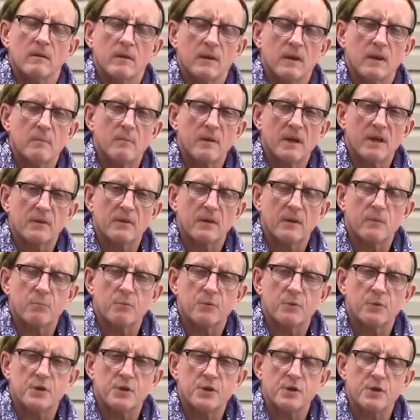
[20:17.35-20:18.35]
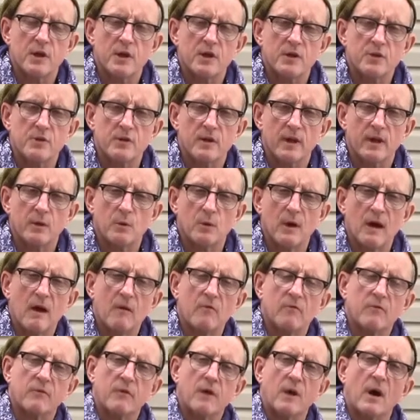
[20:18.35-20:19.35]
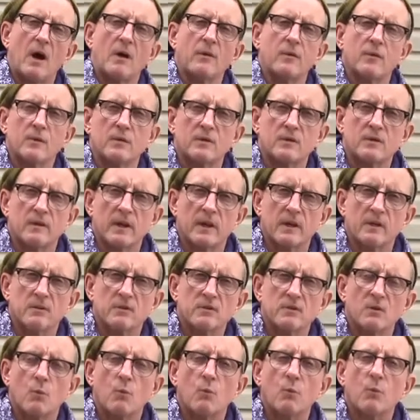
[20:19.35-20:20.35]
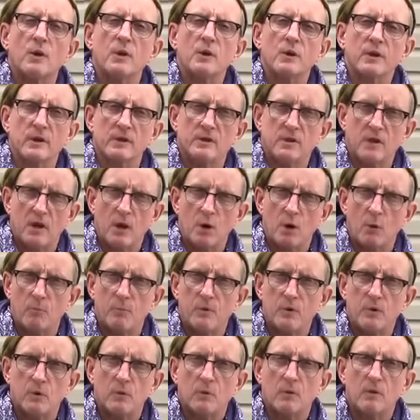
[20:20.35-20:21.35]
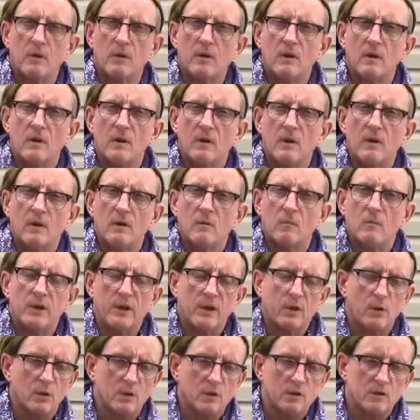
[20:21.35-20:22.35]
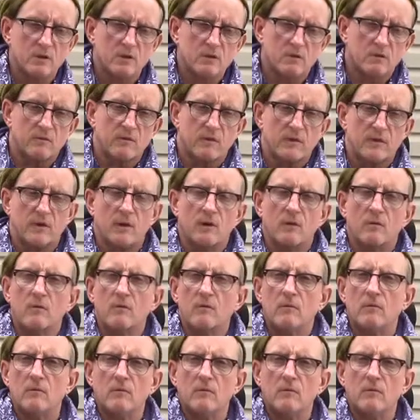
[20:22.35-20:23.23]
Think about the appreciation that you have for others that are so willing to help you. because, you know,